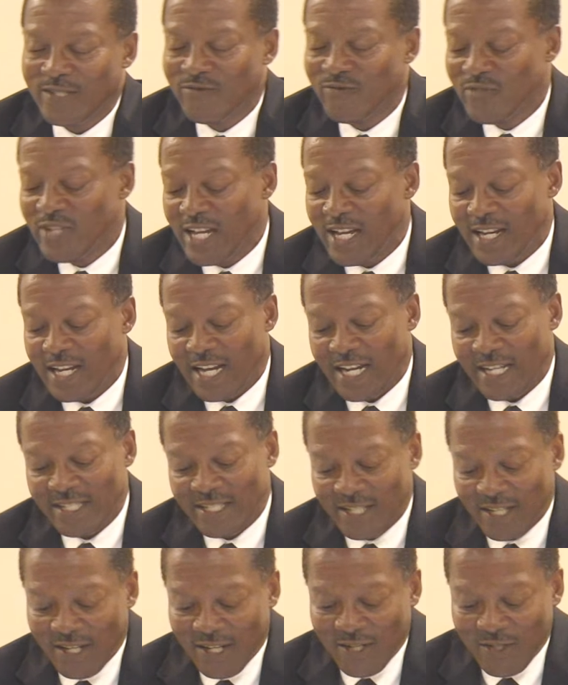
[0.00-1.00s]

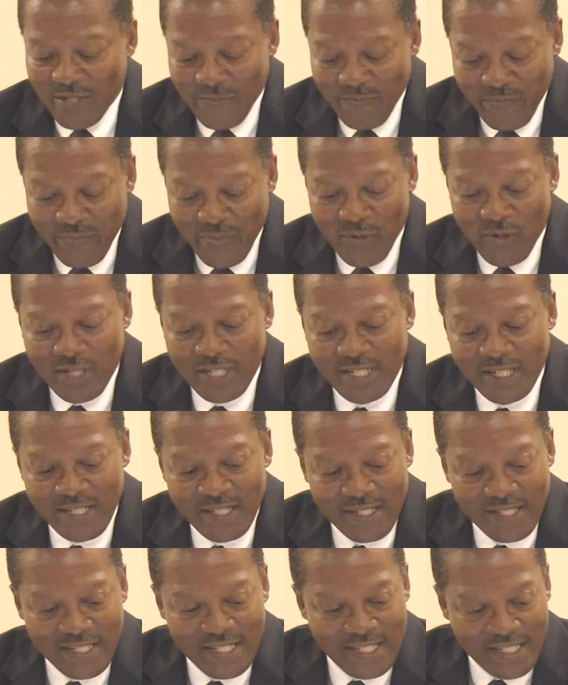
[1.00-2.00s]
realize how
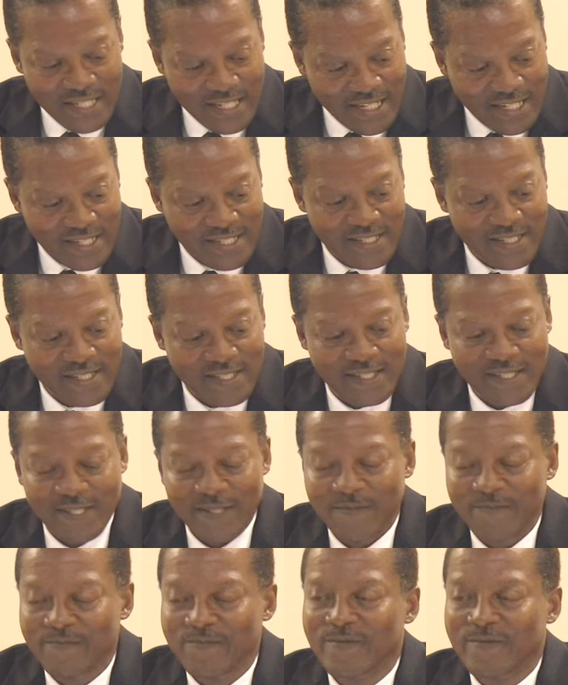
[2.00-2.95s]
important it is